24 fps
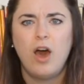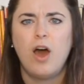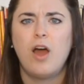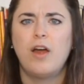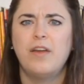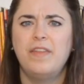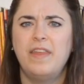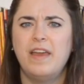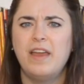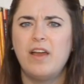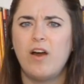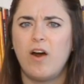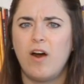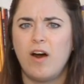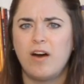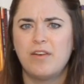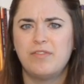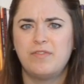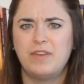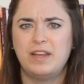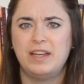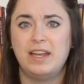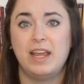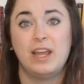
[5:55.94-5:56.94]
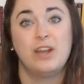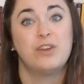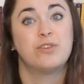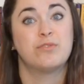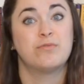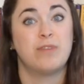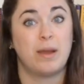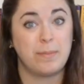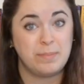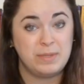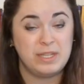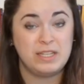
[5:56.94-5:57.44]
Are they often
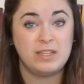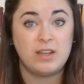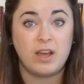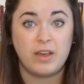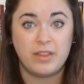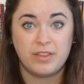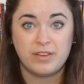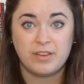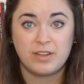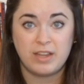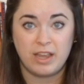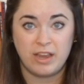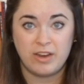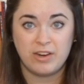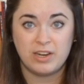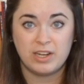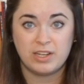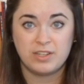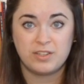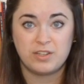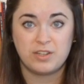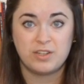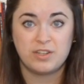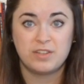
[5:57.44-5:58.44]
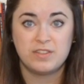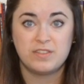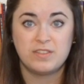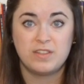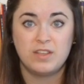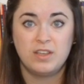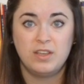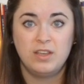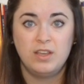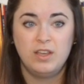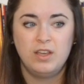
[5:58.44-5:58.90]
interrupting other characters?